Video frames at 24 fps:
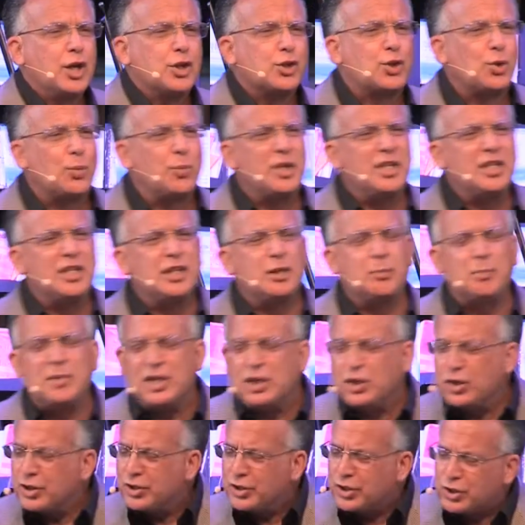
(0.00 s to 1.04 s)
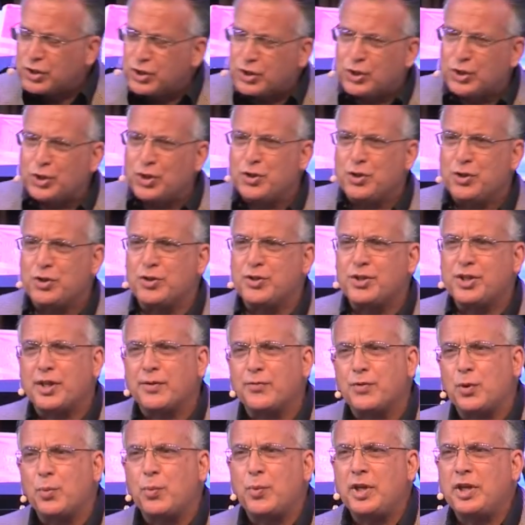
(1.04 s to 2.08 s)
So we need to be good discerners
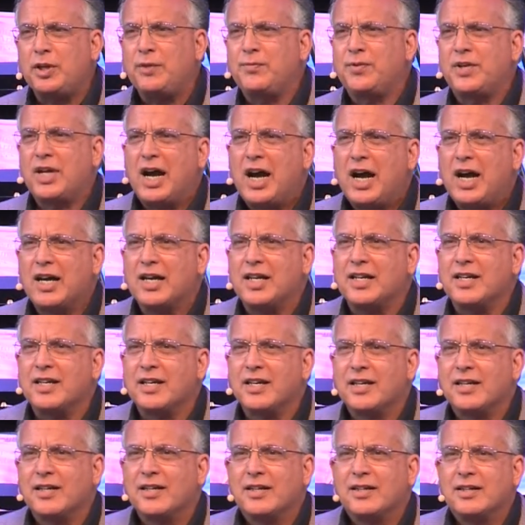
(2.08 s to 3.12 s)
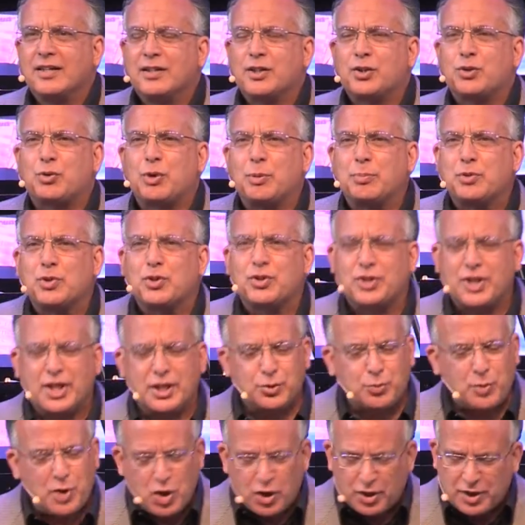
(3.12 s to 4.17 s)
of the will of God. And the scripture
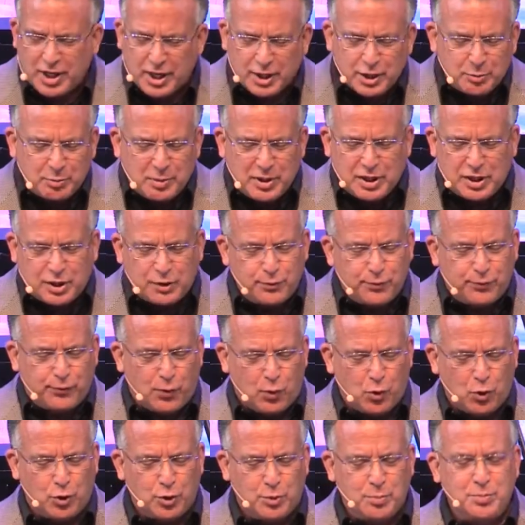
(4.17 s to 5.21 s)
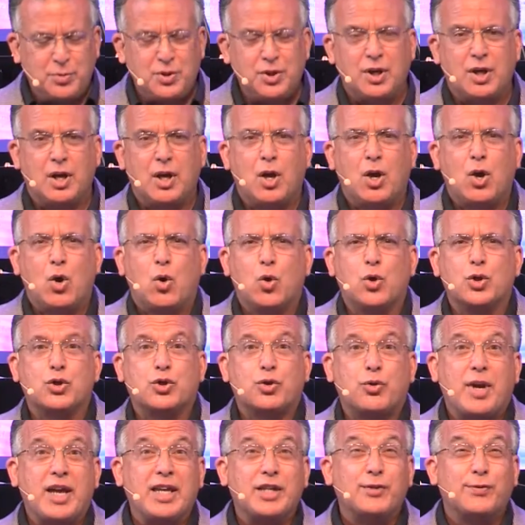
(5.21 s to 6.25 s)
says we ought not to be conformed or
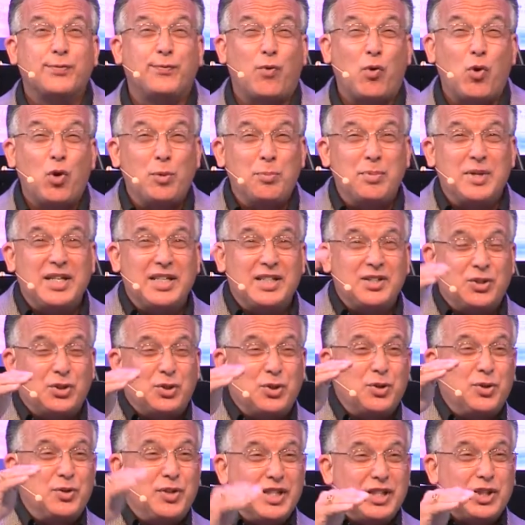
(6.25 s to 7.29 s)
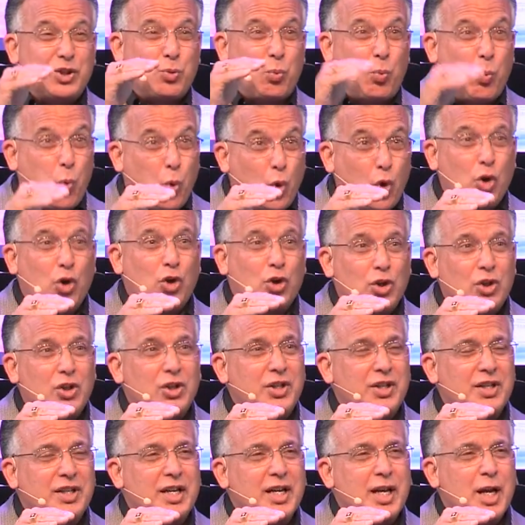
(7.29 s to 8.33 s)
transformed into this
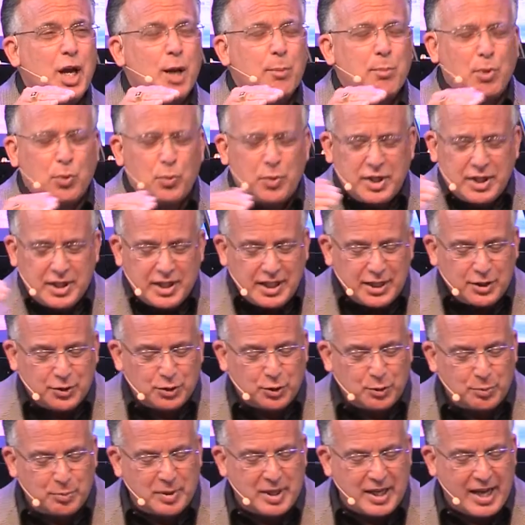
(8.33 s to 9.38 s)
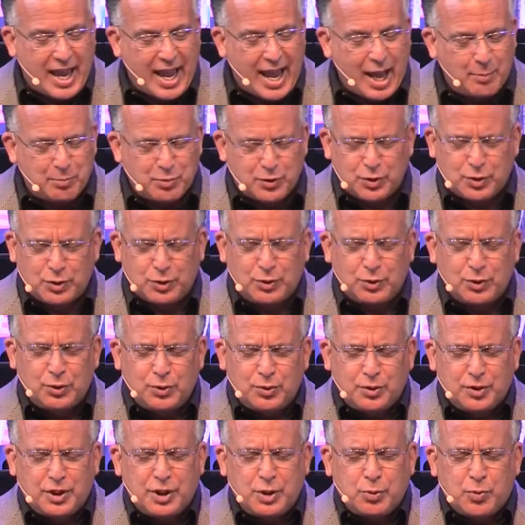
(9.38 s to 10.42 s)
world but we need to be
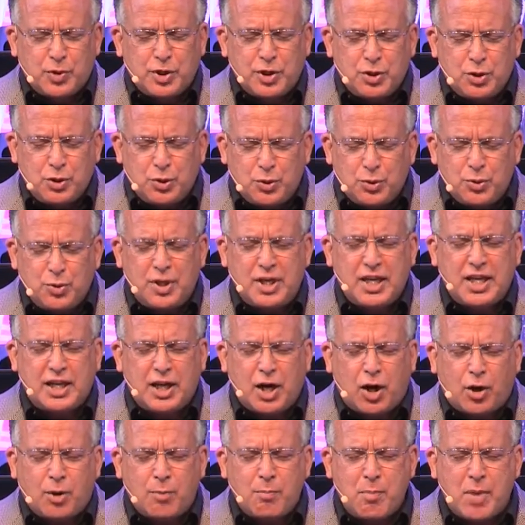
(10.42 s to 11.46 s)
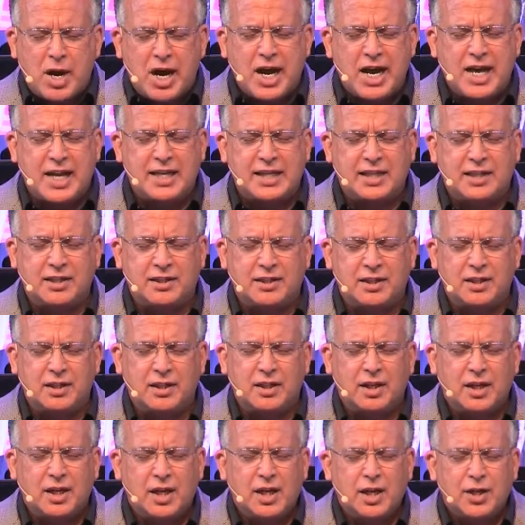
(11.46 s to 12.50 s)
absolutely renewed in our mind
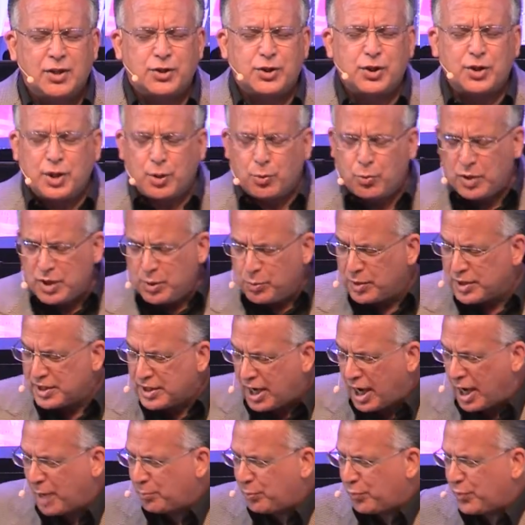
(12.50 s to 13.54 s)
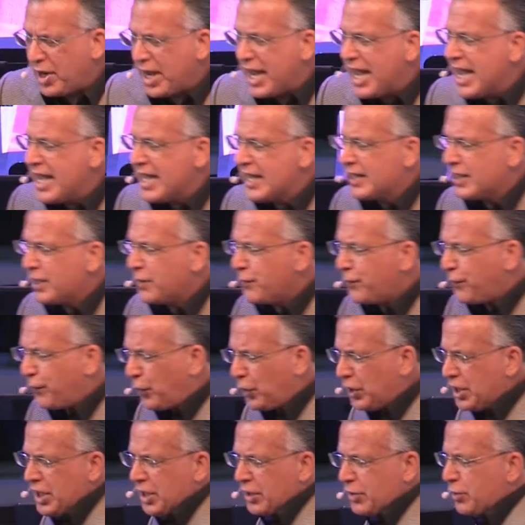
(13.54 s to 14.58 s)
so that we would comprehend and
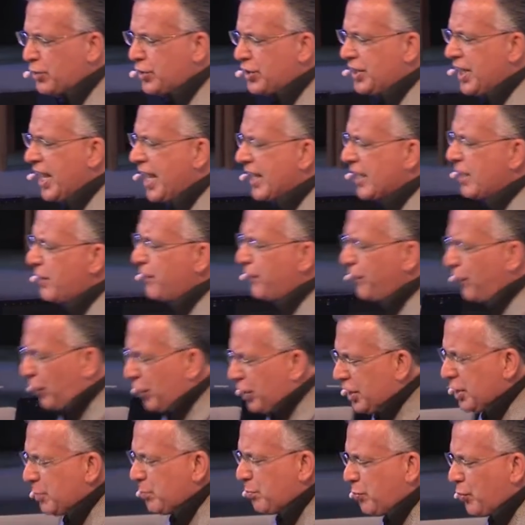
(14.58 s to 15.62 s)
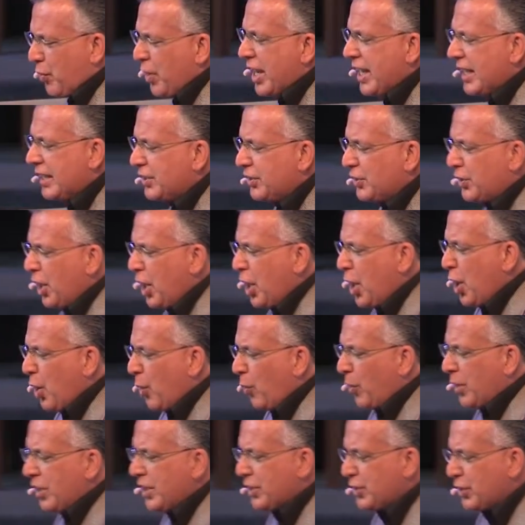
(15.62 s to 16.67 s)
fully understand and fully embrace
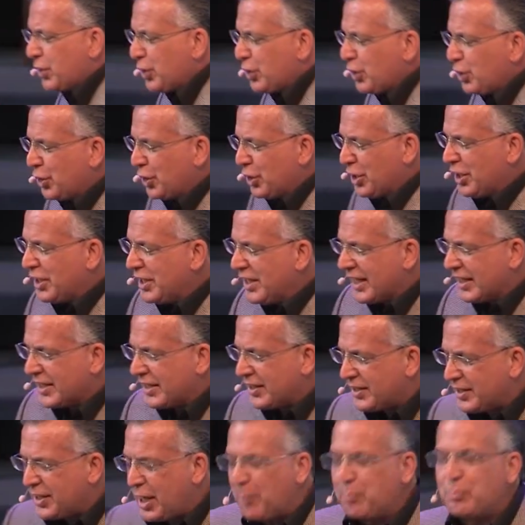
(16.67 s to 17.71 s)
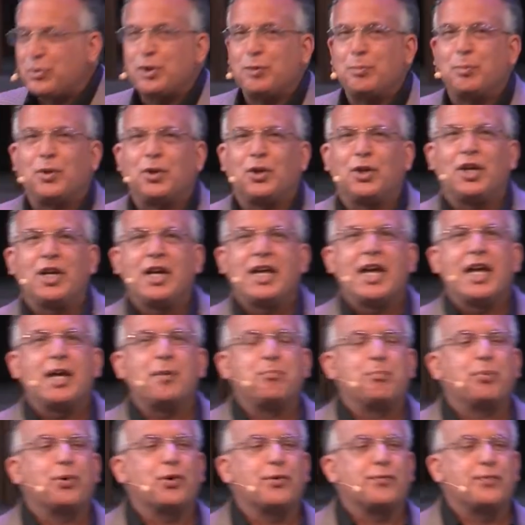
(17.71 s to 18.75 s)
what is the good, acceptable, and
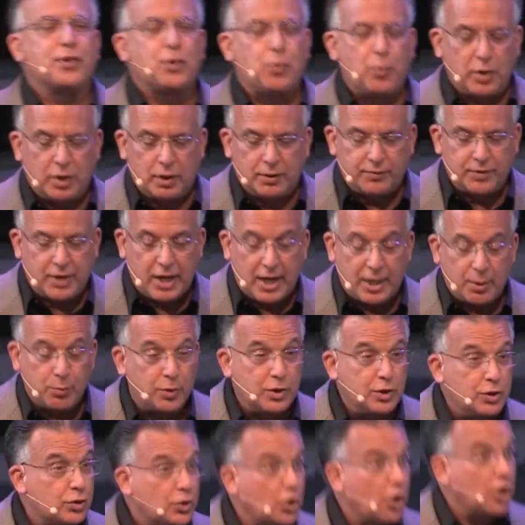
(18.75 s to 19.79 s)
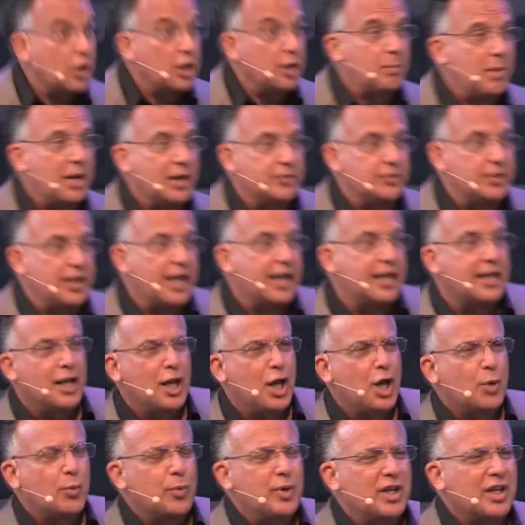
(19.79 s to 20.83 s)
perfect will of God. When you talk about that,
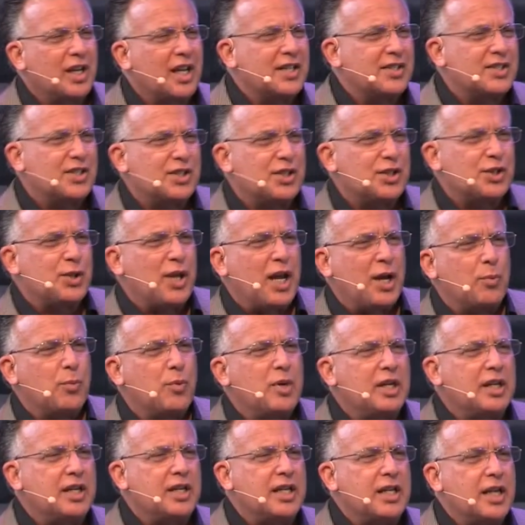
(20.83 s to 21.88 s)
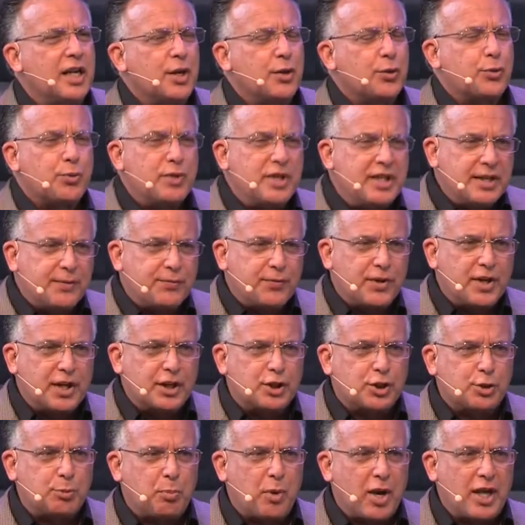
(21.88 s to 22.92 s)
realize this is not really three different
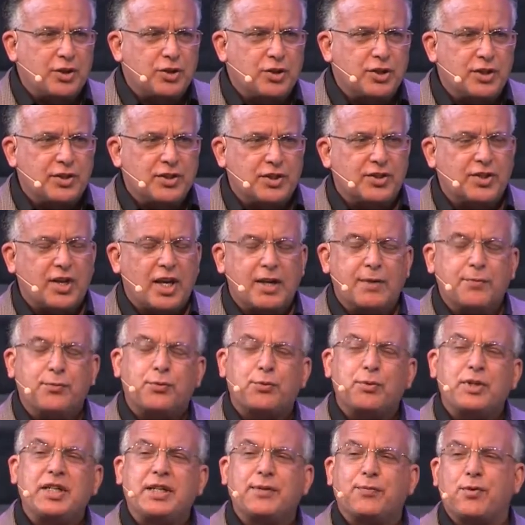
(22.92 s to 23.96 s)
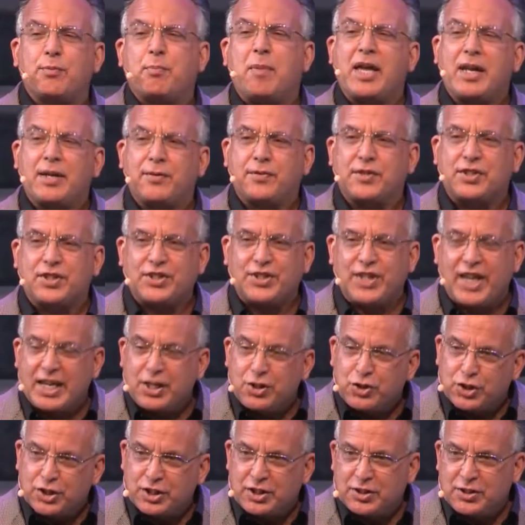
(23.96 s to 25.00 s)
expressions, it's kind of three different
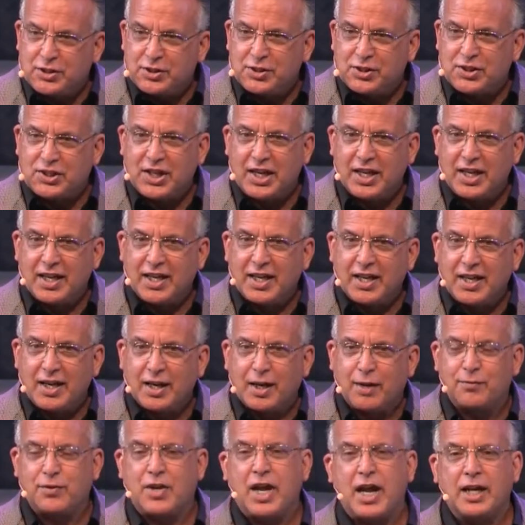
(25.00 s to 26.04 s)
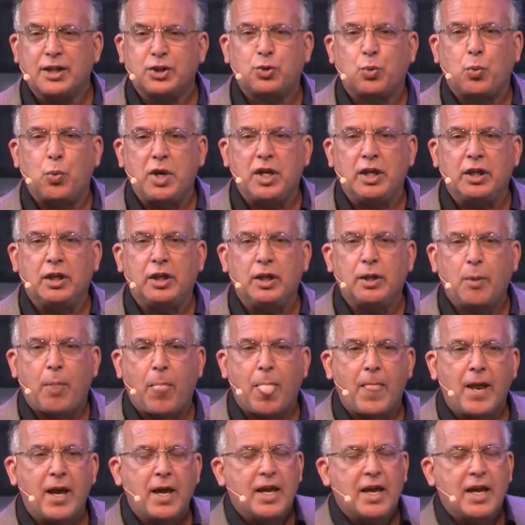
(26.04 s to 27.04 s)
manifestations of God's will.